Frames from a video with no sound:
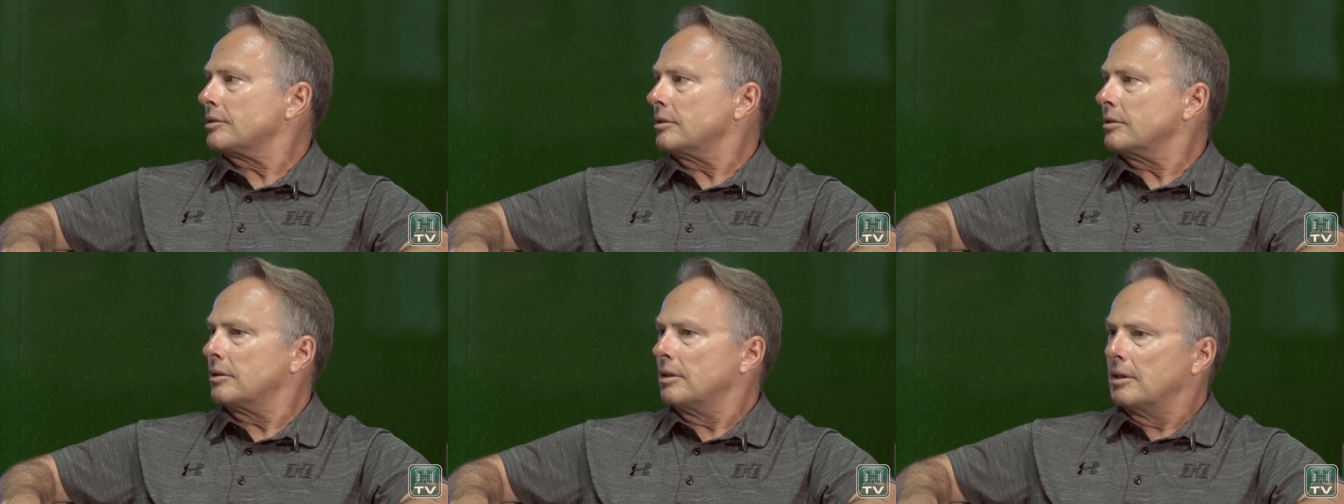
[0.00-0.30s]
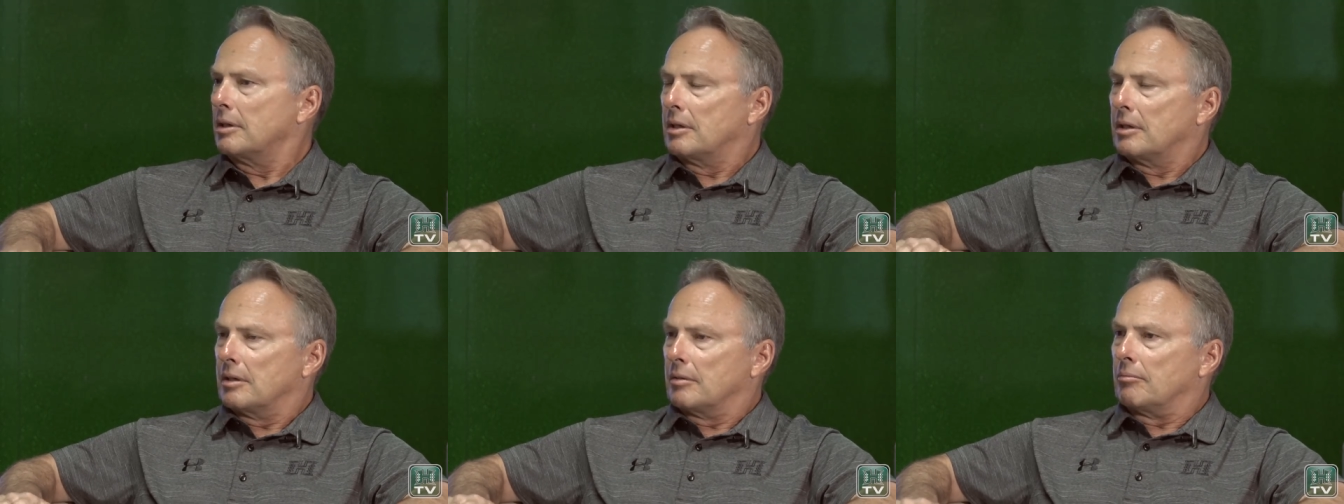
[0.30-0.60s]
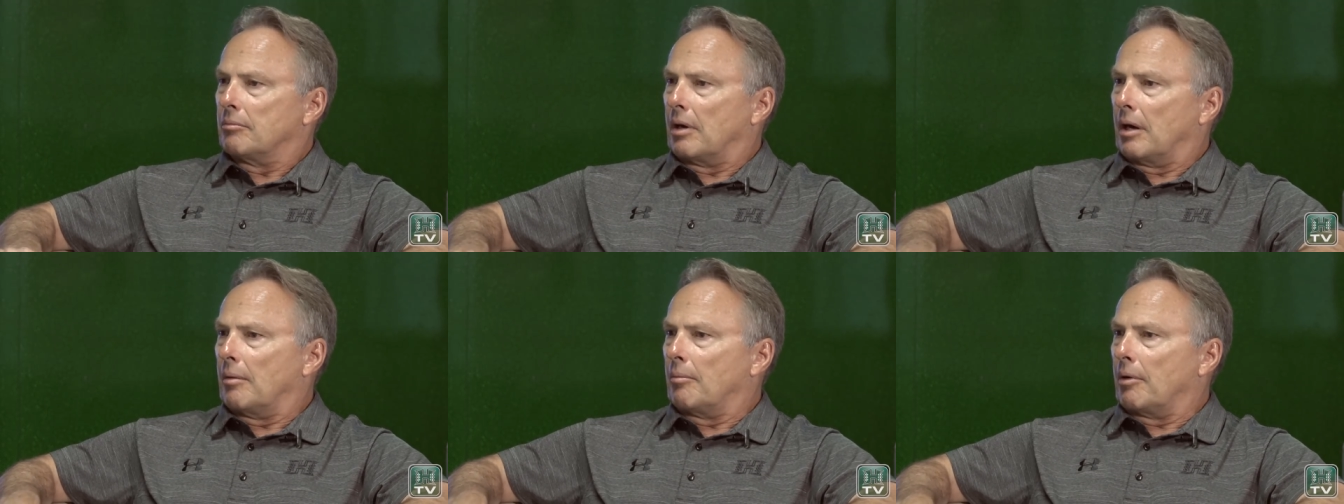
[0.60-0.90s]
And
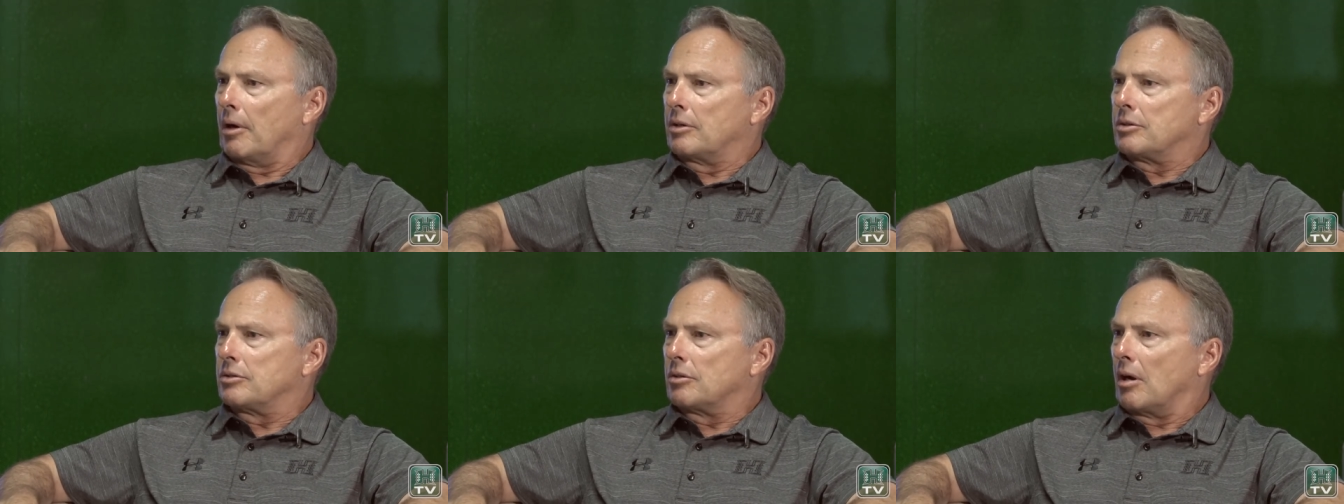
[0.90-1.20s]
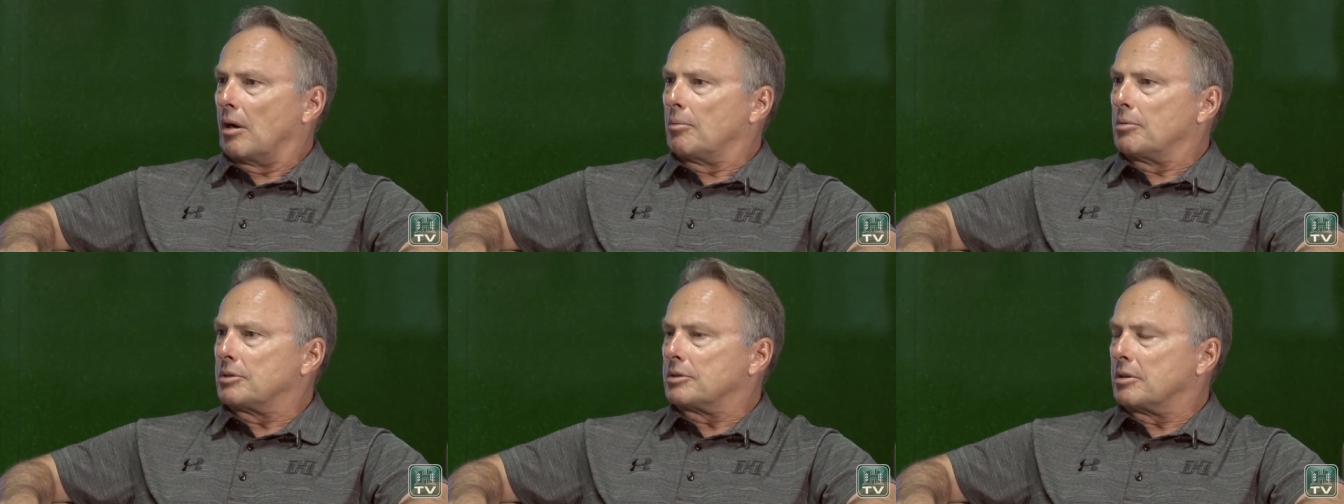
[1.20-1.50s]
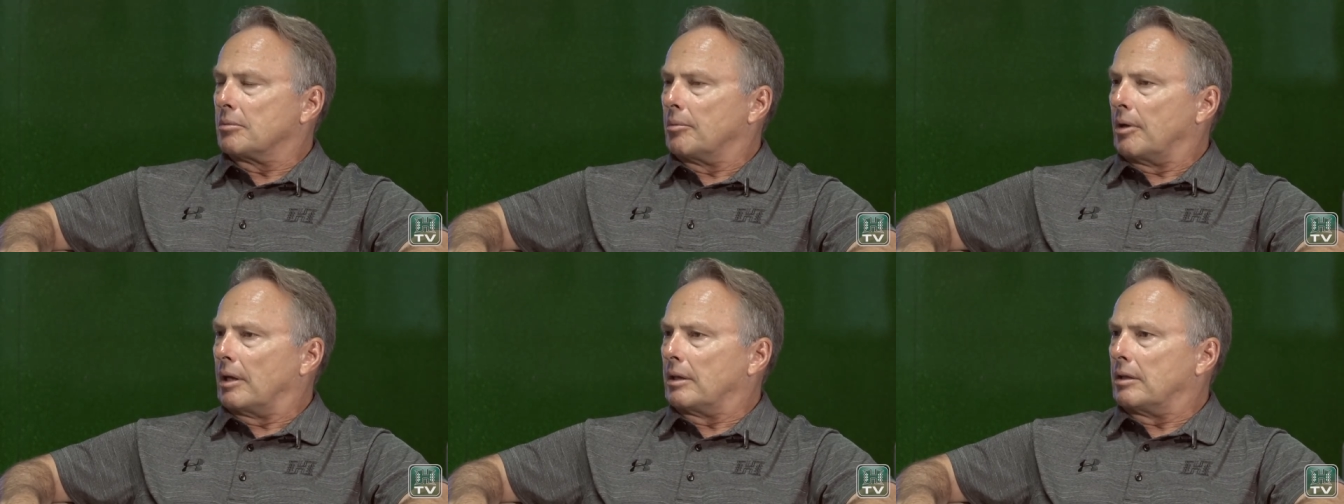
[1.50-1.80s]
my, my job is
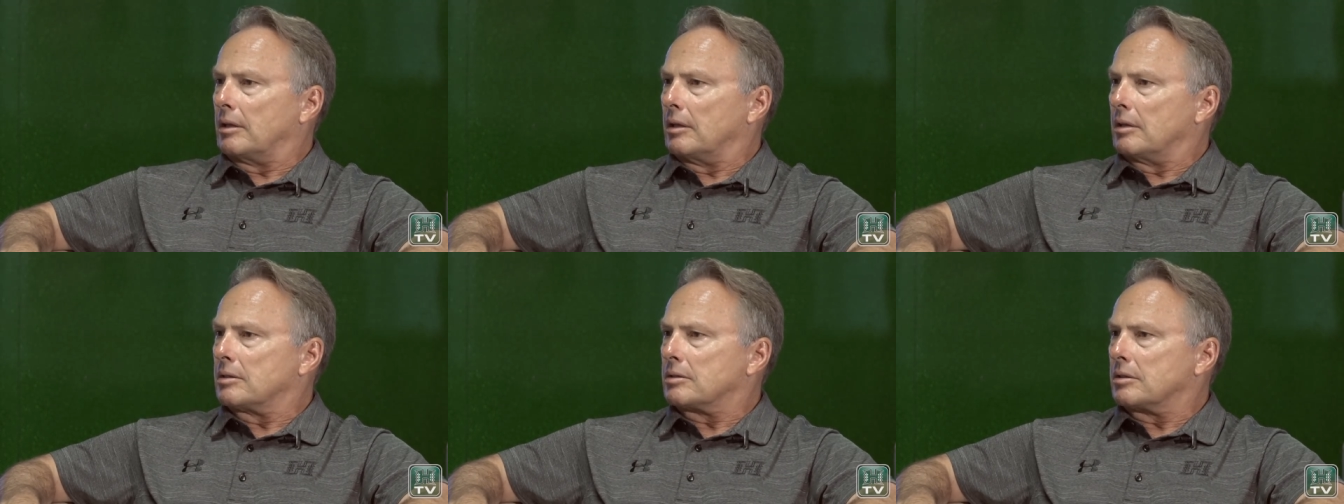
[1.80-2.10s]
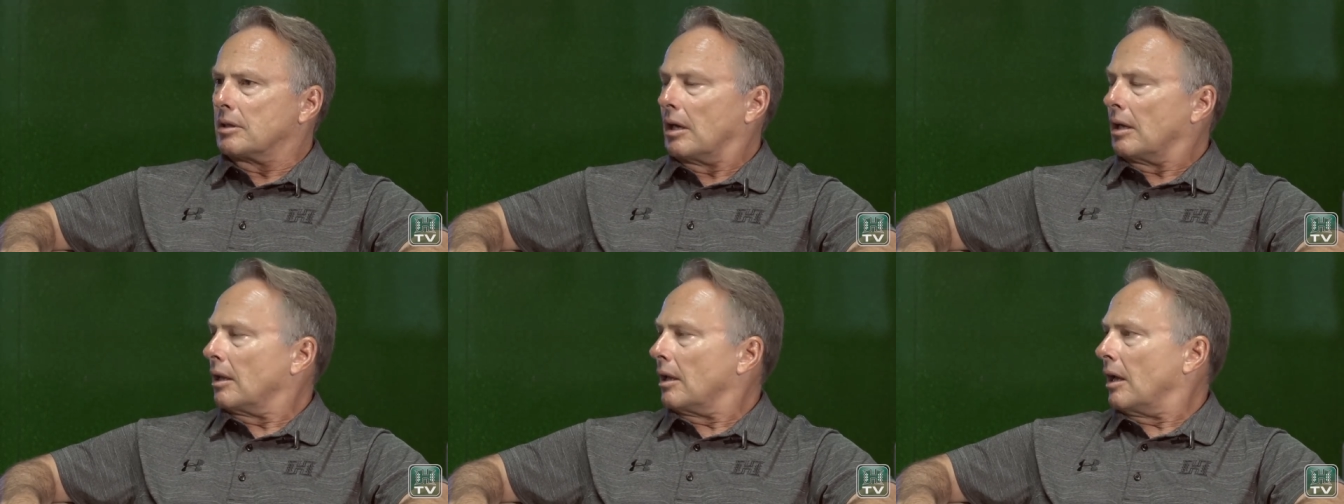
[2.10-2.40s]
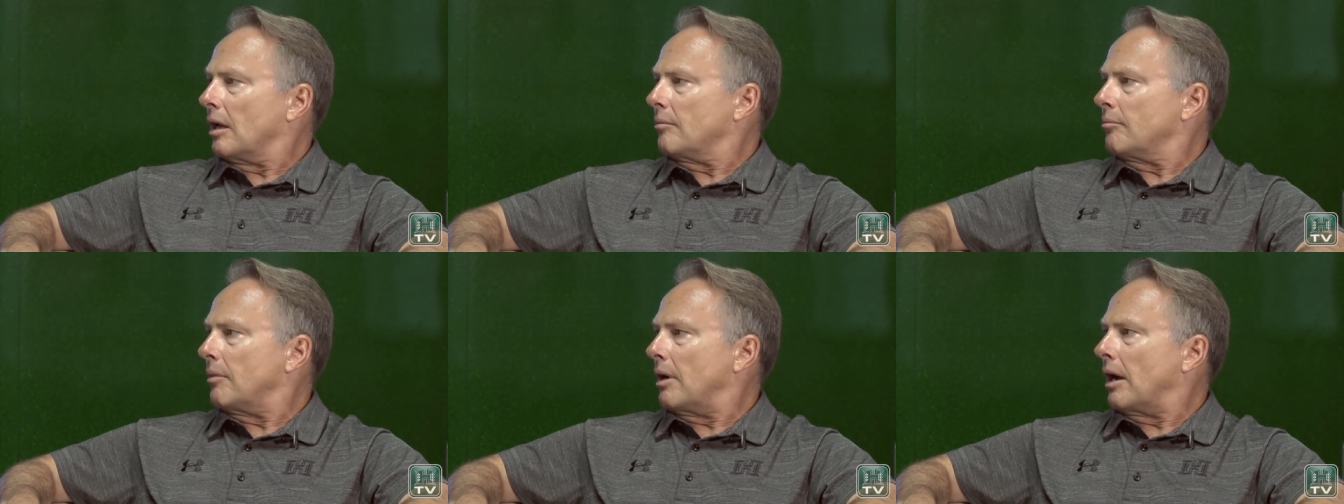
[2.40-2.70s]
to make the inside
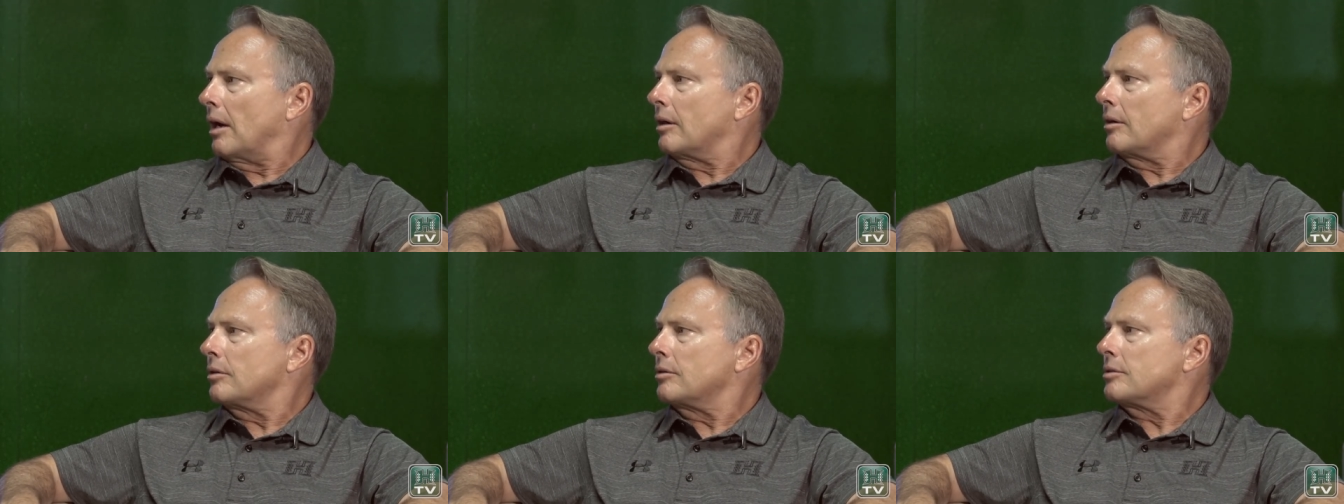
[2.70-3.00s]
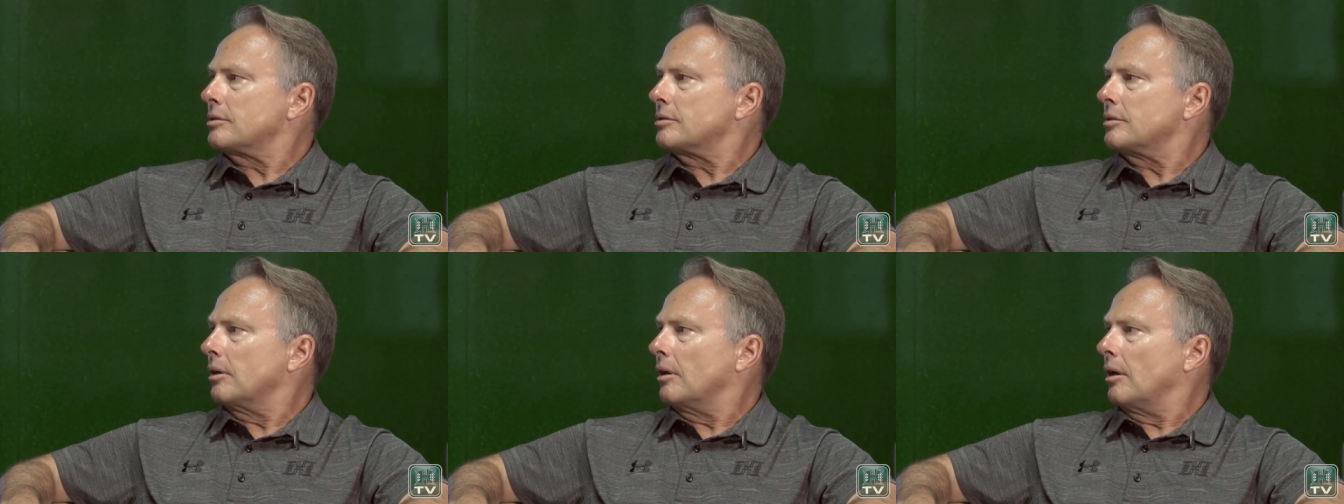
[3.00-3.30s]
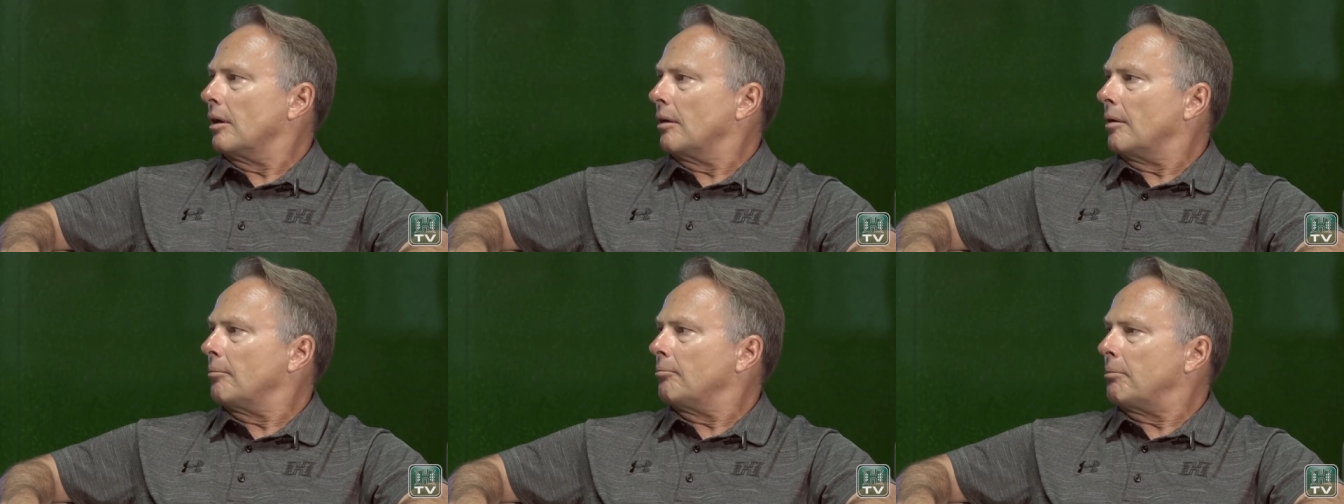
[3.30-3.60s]
linebackers uh,